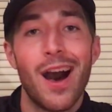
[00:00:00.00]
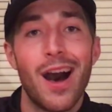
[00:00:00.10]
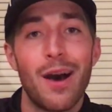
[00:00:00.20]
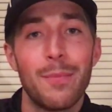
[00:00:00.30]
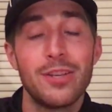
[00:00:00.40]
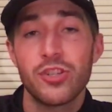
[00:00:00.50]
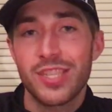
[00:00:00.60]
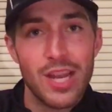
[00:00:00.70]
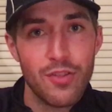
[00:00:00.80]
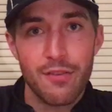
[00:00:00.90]
And
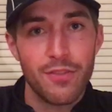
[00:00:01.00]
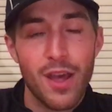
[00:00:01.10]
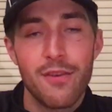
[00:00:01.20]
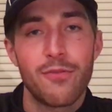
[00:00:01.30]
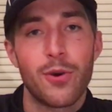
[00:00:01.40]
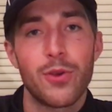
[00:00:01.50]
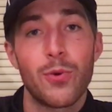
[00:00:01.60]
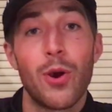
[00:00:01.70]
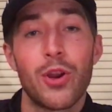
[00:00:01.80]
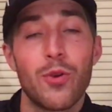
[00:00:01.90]
just see how they fly for
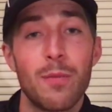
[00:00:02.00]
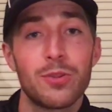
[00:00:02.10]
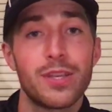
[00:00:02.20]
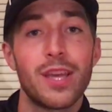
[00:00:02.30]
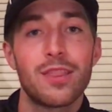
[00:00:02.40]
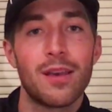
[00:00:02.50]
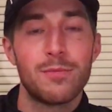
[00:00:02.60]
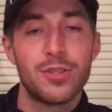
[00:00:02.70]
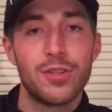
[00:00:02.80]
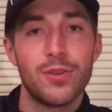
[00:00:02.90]
you. Are you able to get
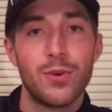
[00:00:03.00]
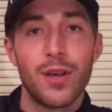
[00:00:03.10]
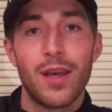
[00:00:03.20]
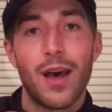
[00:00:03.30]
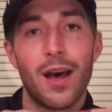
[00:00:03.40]
them to